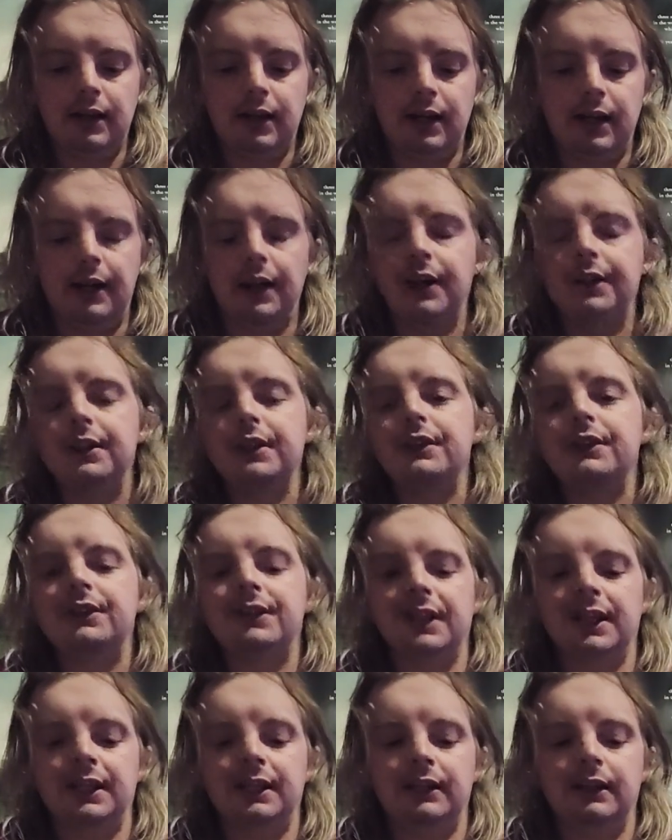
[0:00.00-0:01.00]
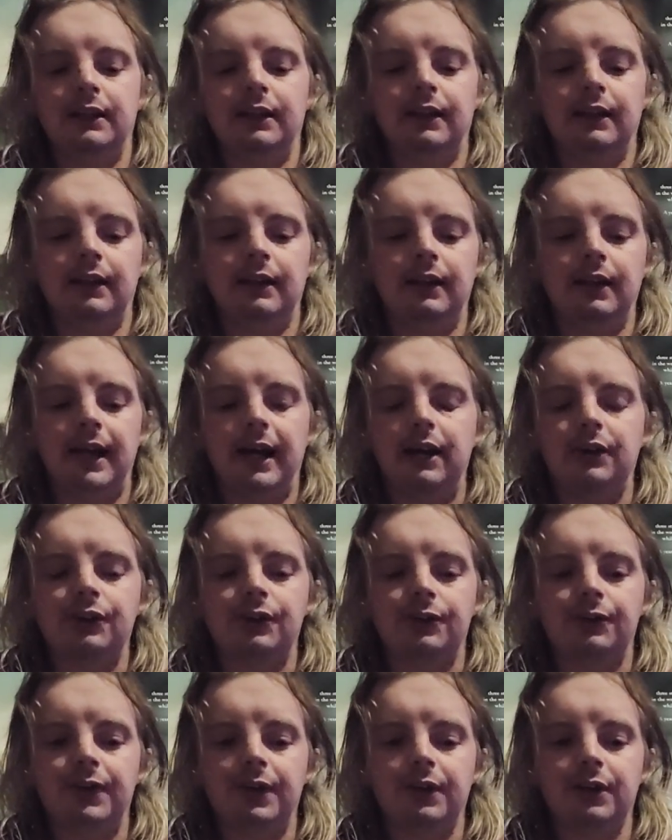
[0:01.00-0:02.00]
And I did see the
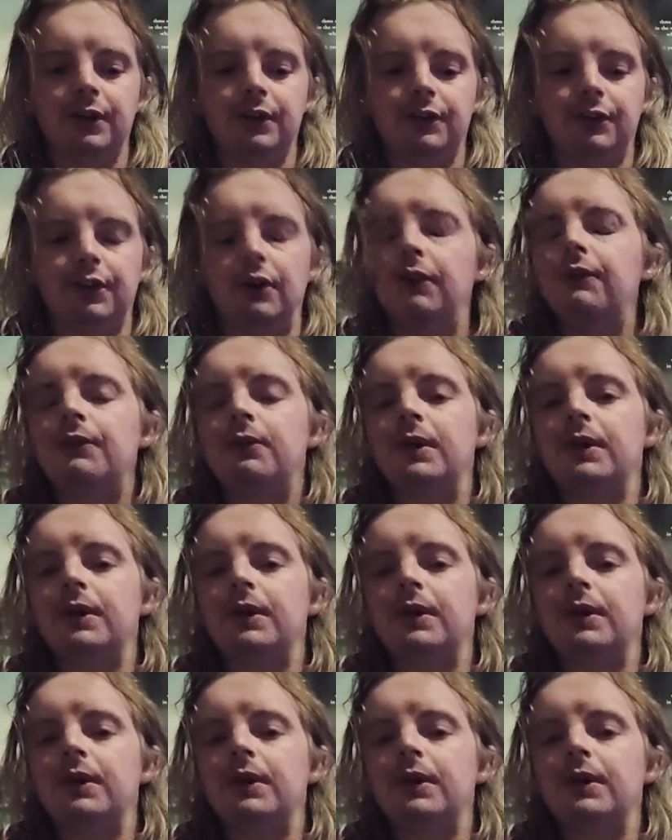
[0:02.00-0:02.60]
actual figure itself